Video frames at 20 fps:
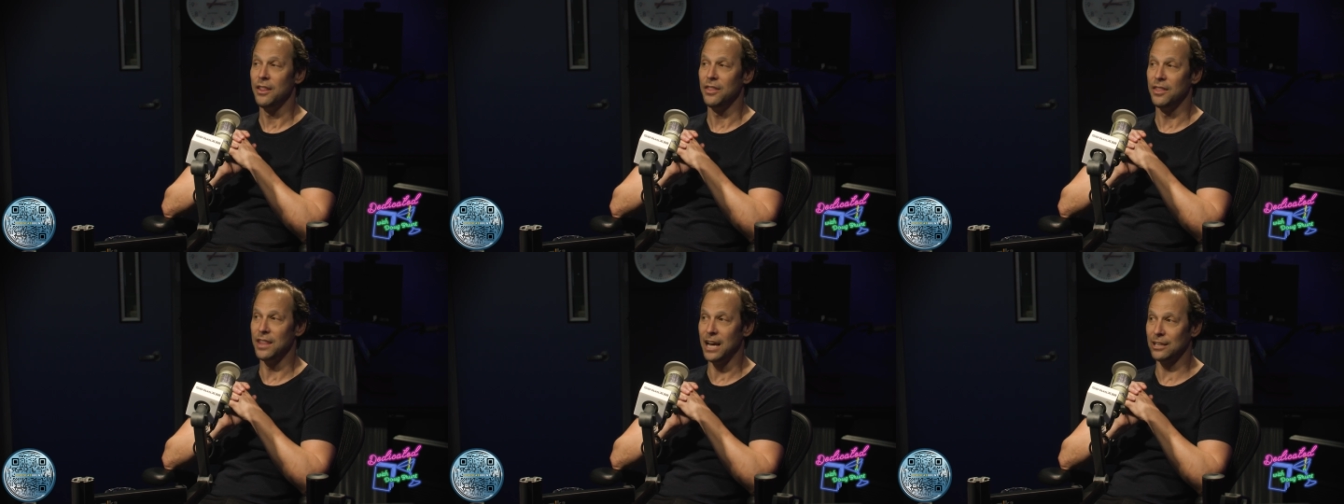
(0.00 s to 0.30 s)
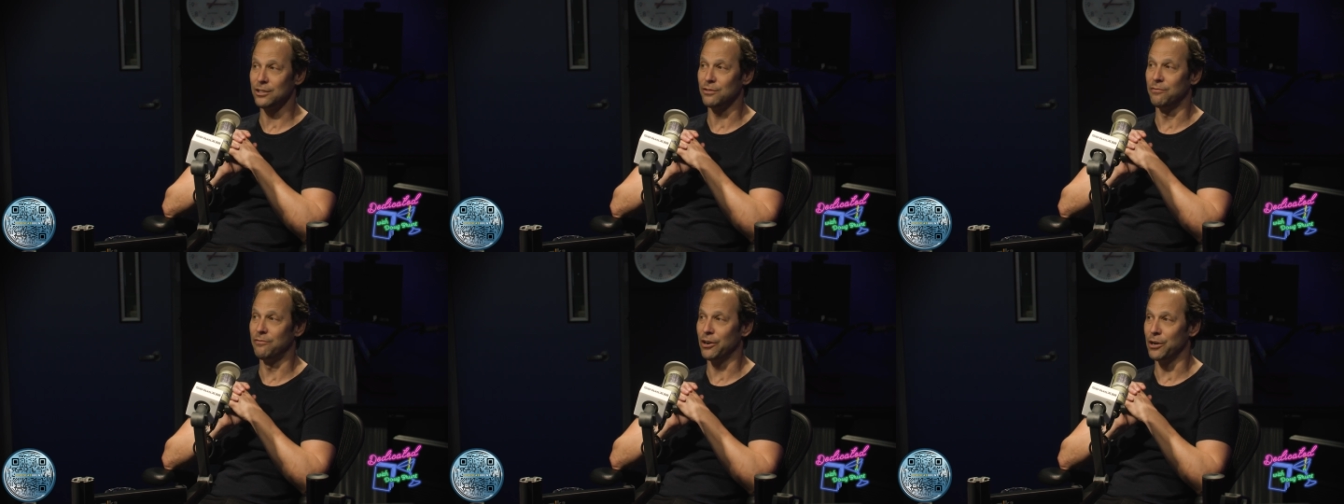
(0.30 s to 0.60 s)

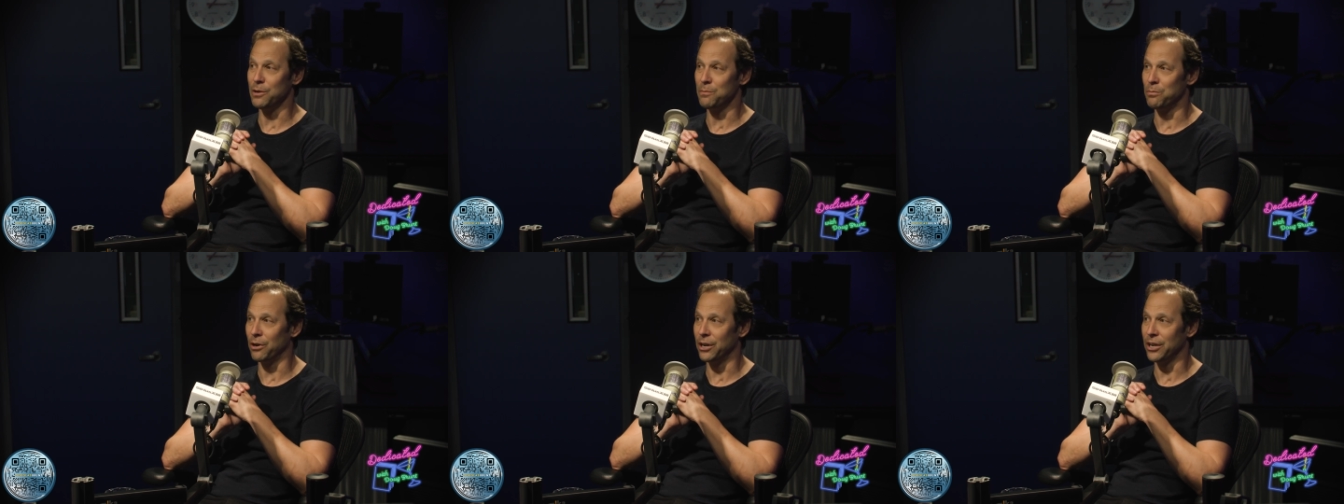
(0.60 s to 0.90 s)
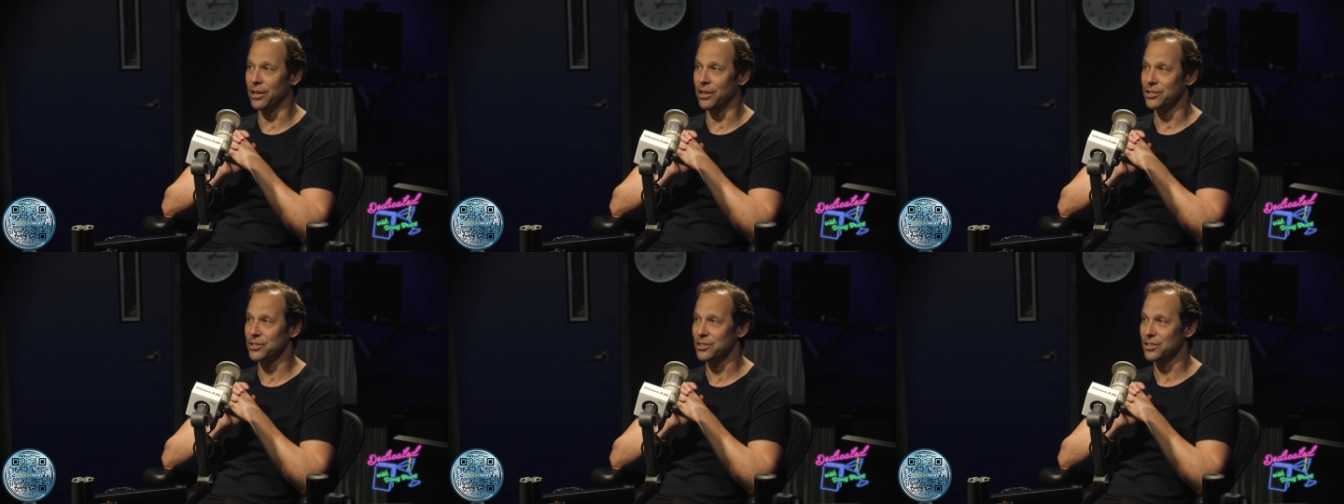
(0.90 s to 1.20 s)
That's very
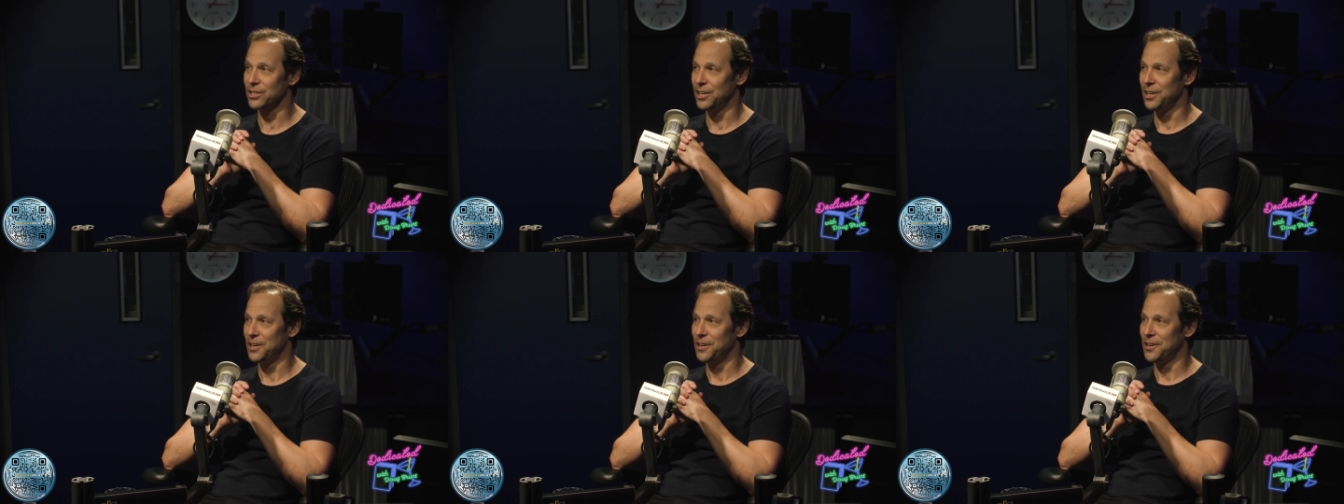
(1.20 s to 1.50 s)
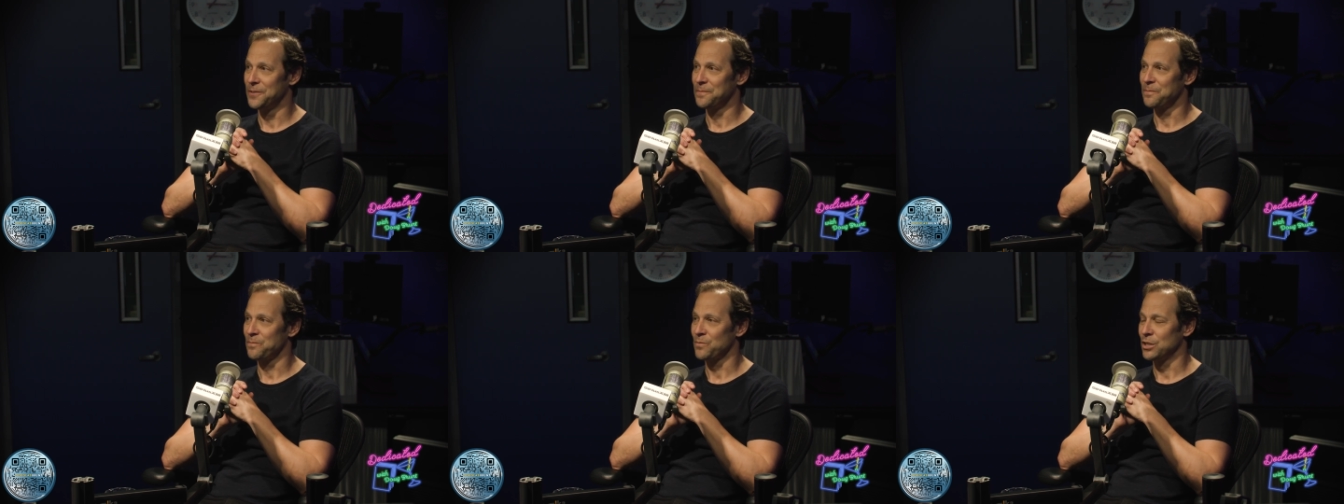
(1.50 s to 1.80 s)
British.
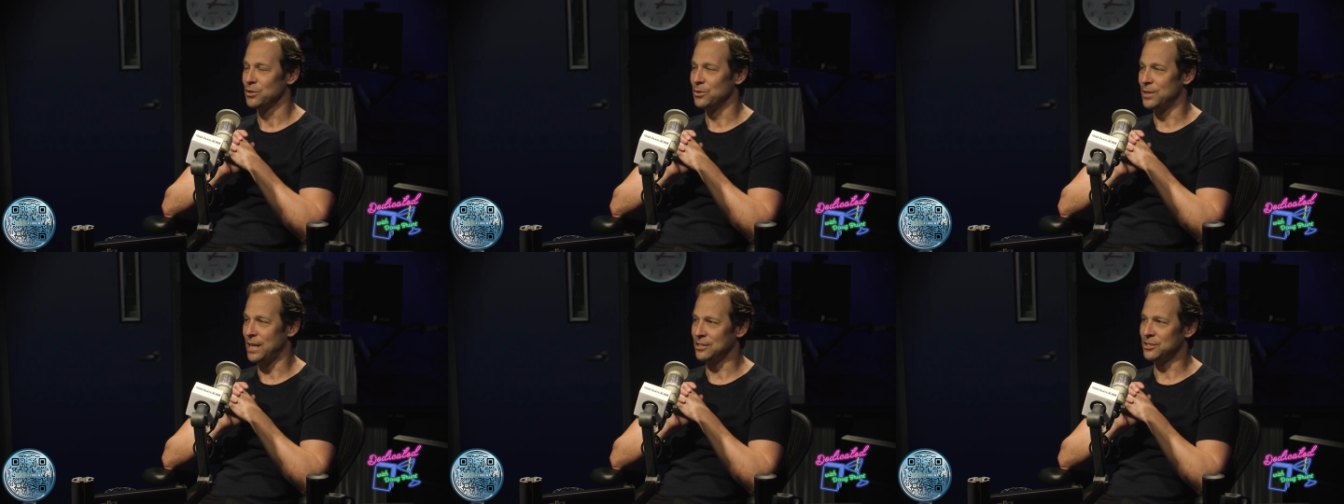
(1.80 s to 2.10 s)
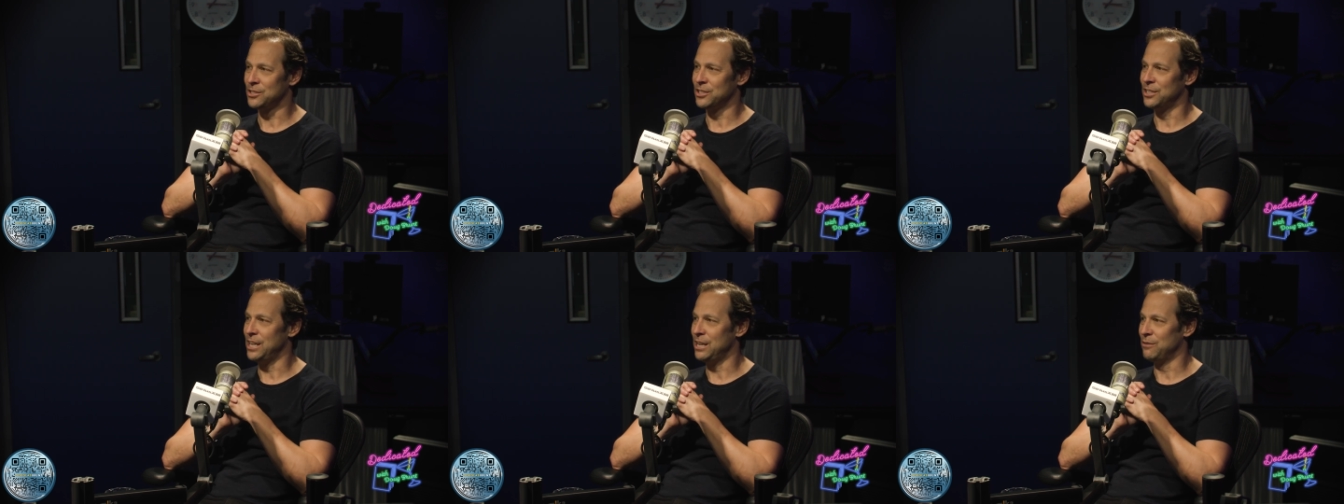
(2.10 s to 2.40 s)
Wow. So
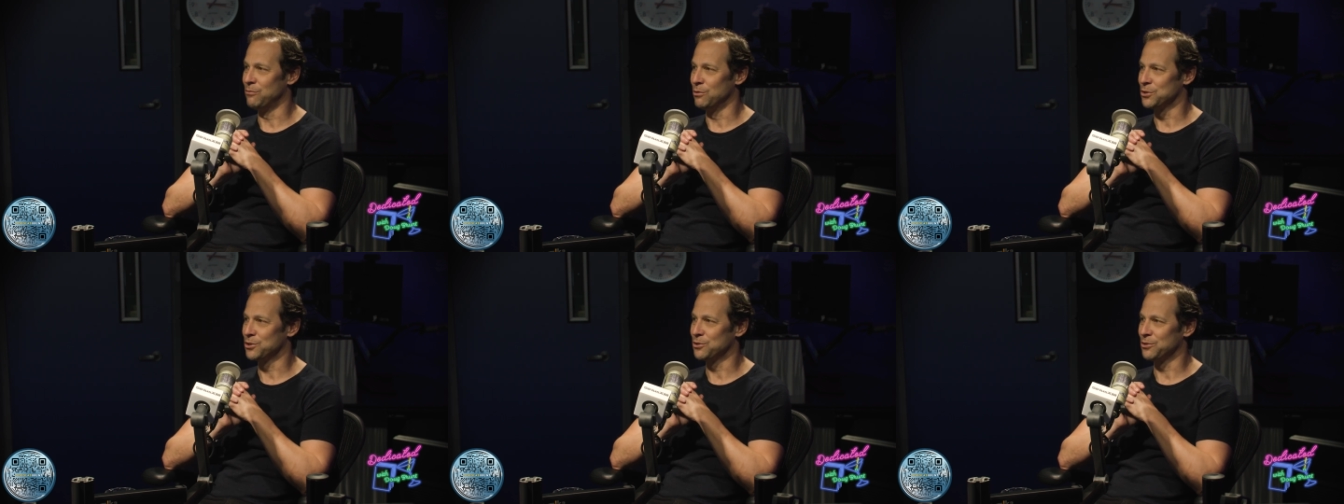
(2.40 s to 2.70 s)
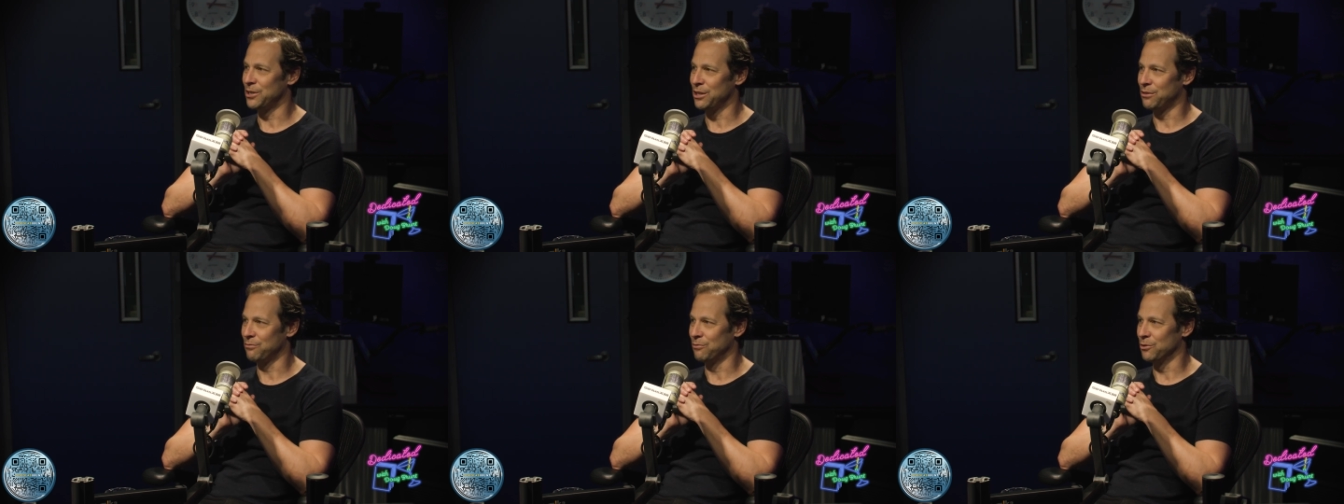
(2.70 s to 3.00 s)
that's the naval
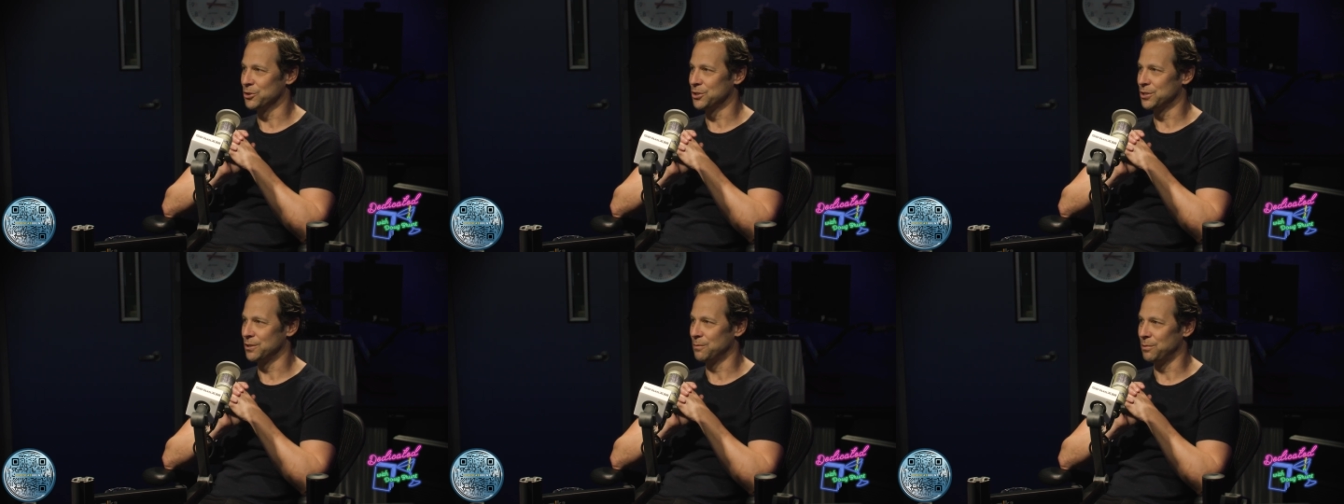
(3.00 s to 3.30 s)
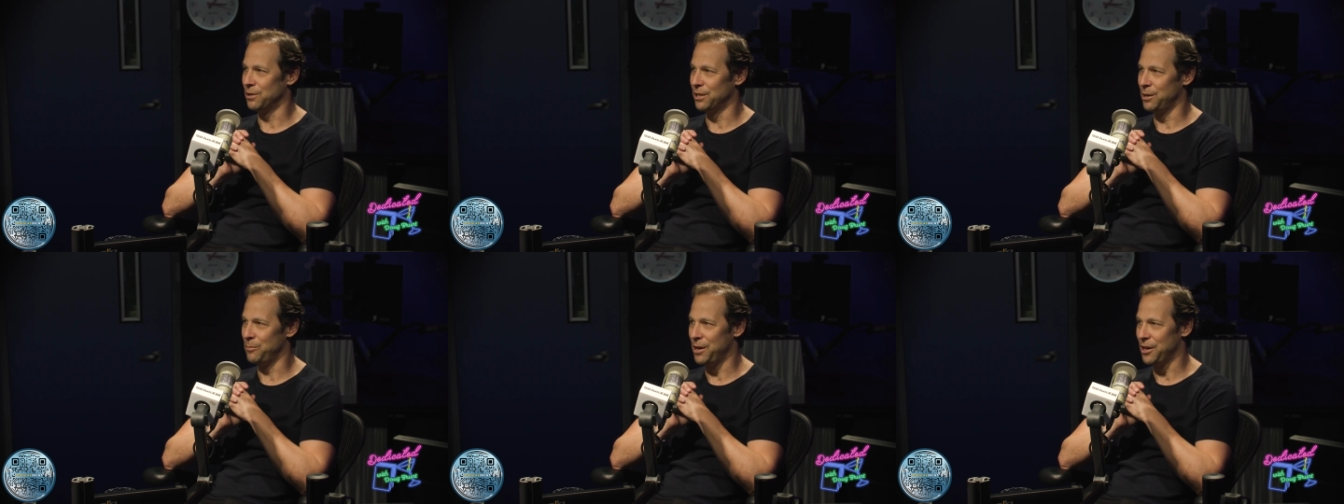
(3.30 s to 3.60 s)
strength version of
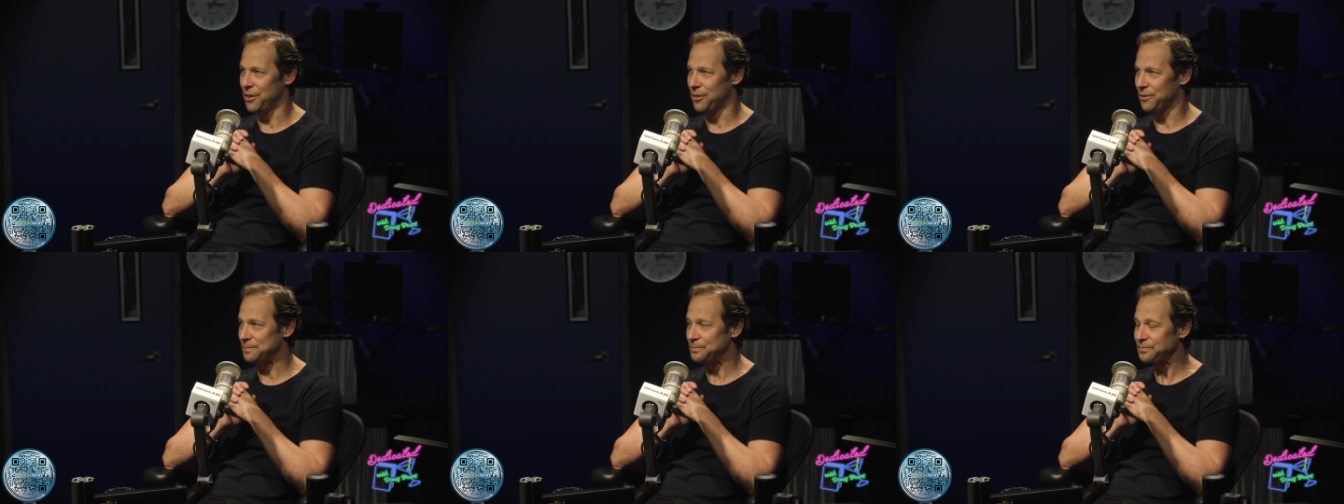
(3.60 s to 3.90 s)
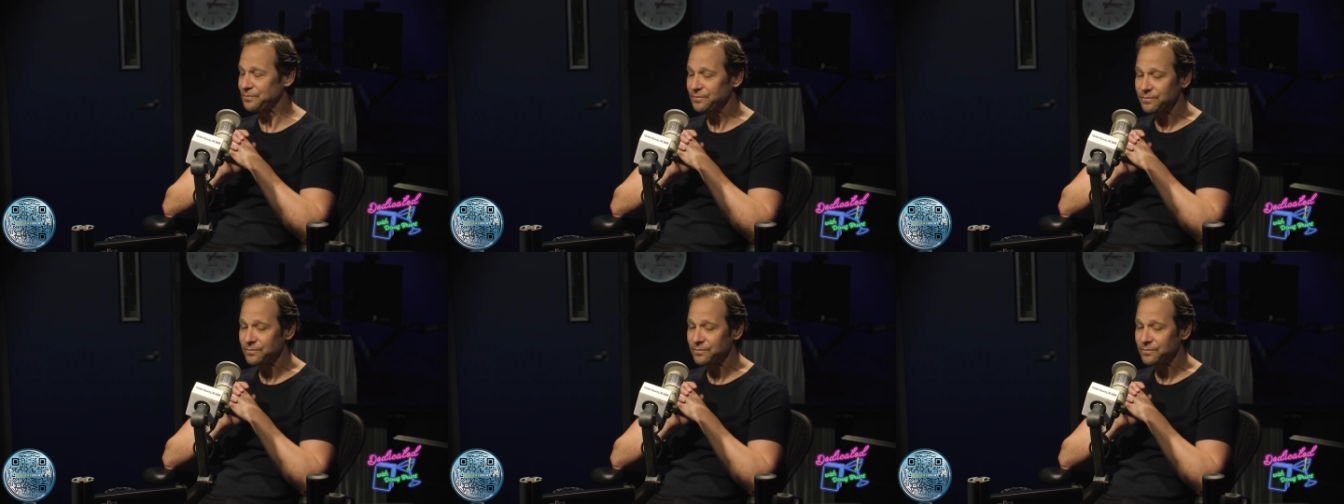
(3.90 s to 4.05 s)
Plymouth.